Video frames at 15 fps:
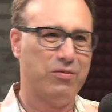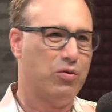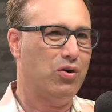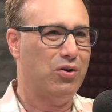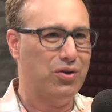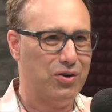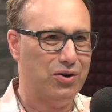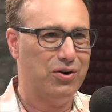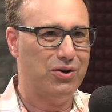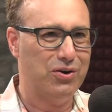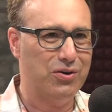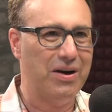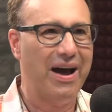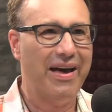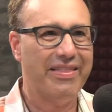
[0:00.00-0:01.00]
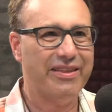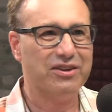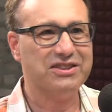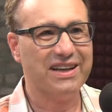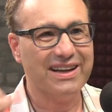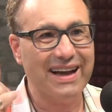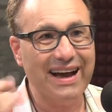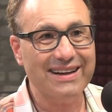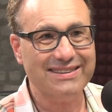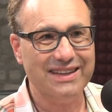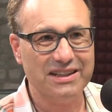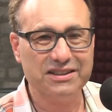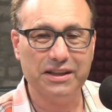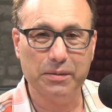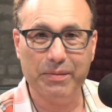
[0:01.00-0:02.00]
Woohoo! There's a
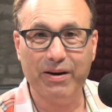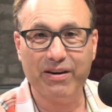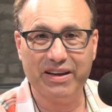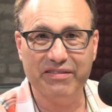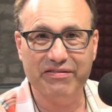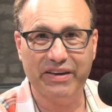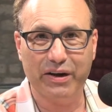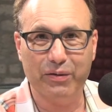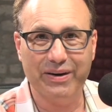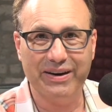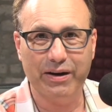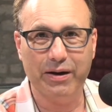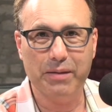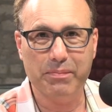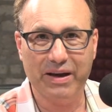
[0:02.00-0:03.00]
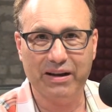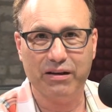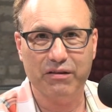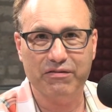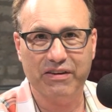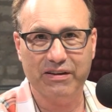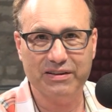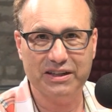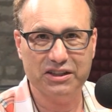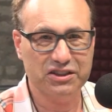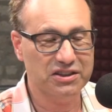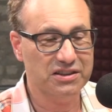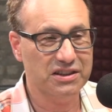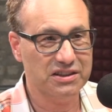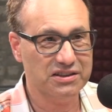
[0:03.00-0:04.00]
contest. The American Veterinary Medical
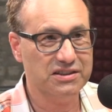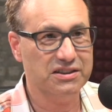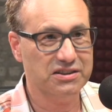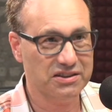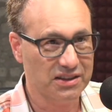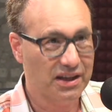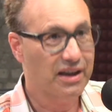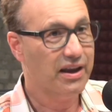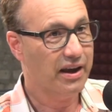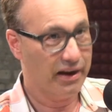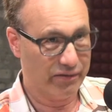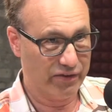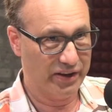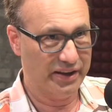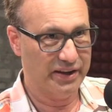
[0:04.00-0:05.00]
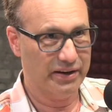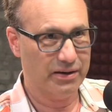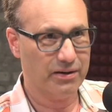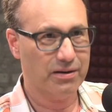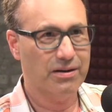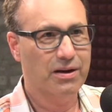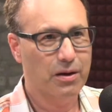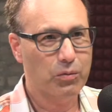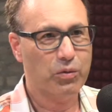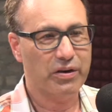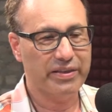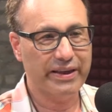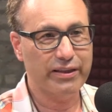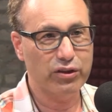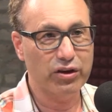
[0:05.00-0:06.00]
Foundation does this every year where
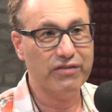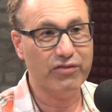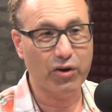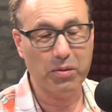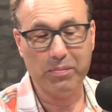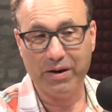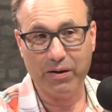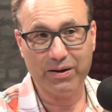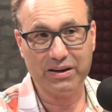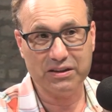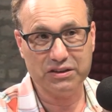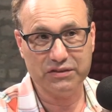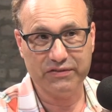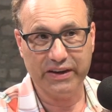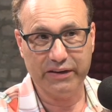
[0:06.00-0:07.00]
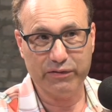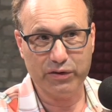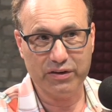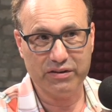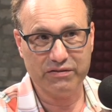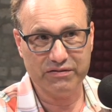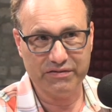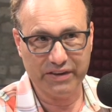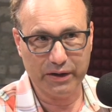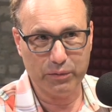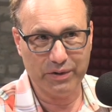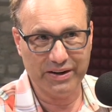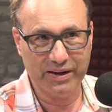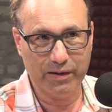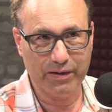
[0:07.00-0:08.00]
they look for America's favorite
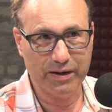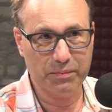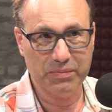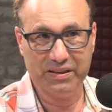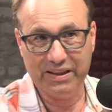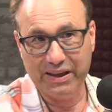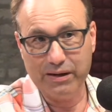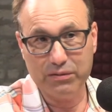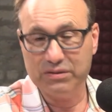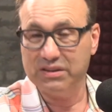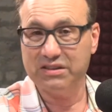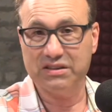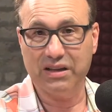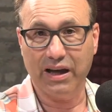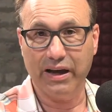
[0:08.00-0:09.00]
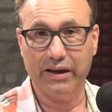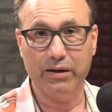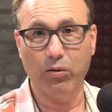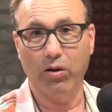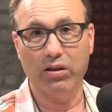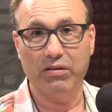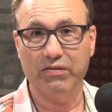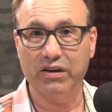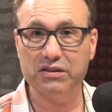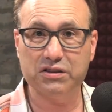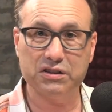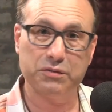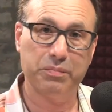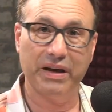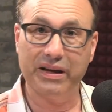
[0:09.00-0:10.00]
veterinarian, but they don't decide. All of us
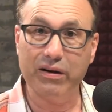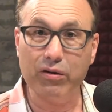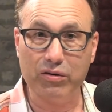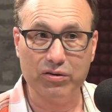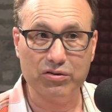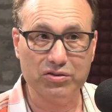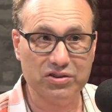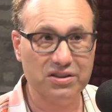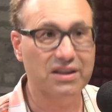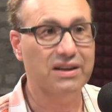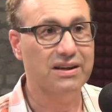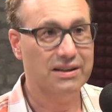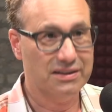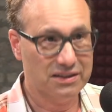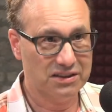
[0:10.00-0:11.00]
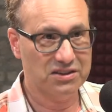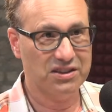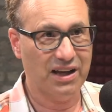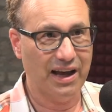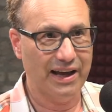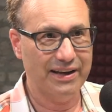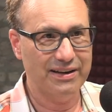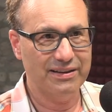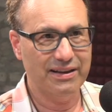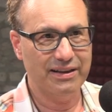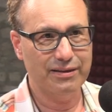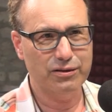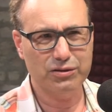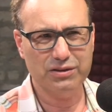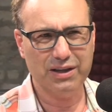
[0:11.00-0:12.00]
as pet owners decide, and
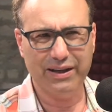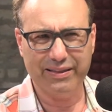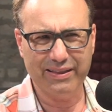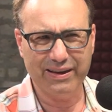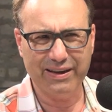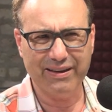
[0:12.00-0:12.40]
then there's, I think,